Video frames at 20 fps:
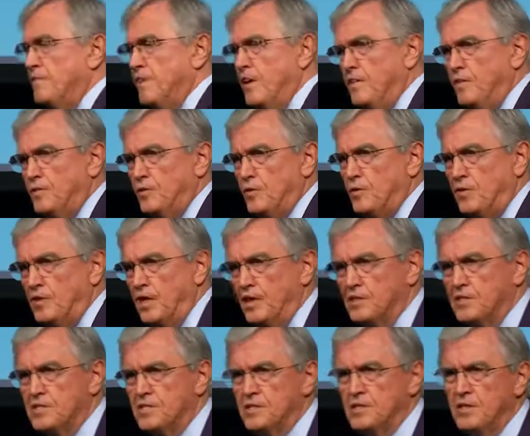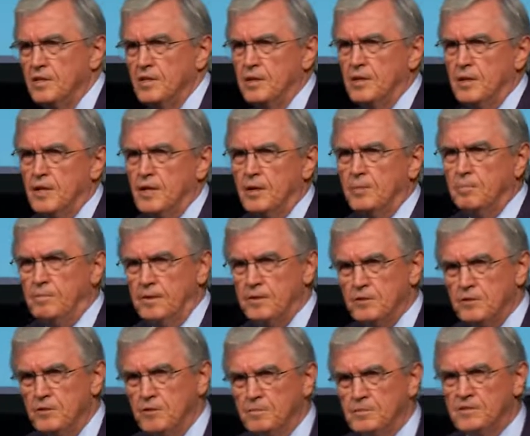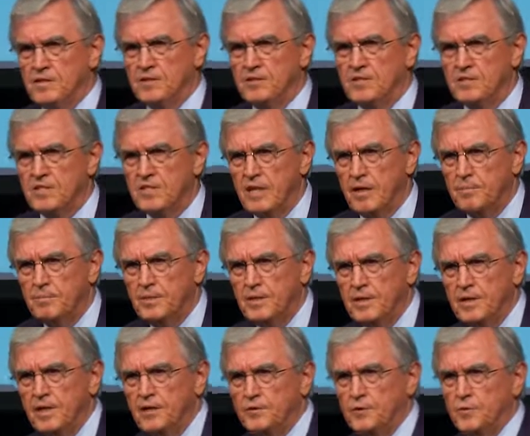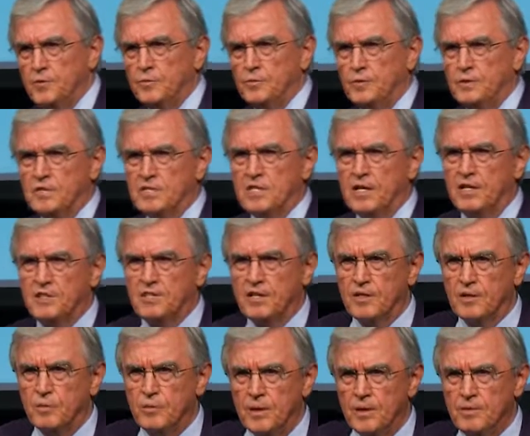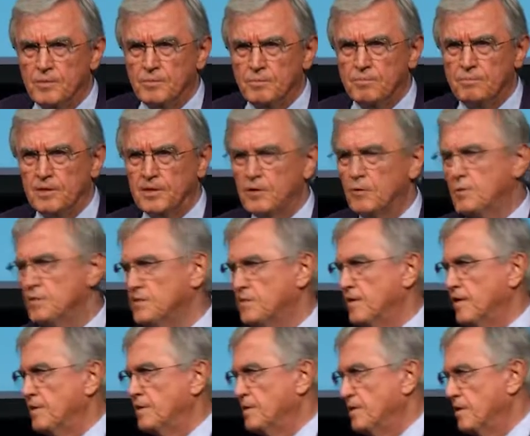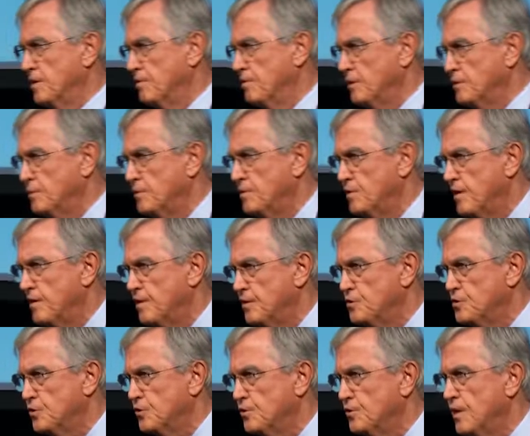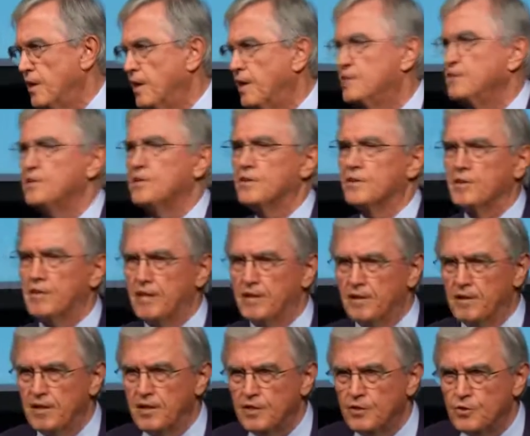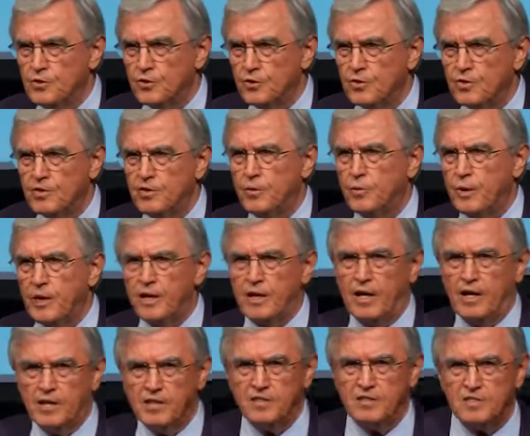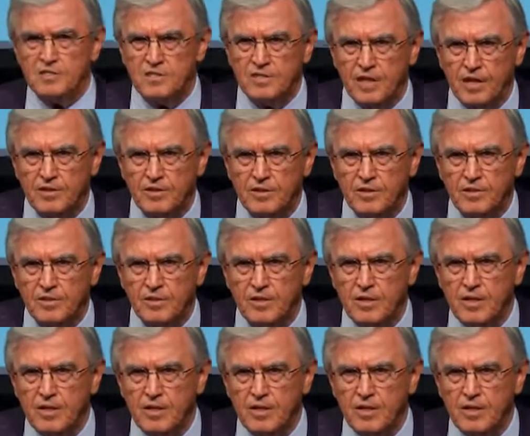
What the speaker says: very few things, and please don't misunderstand me. I don't want to insult anyone, but I will start a little bit with religion, ancient Greek religion, the way I understand it.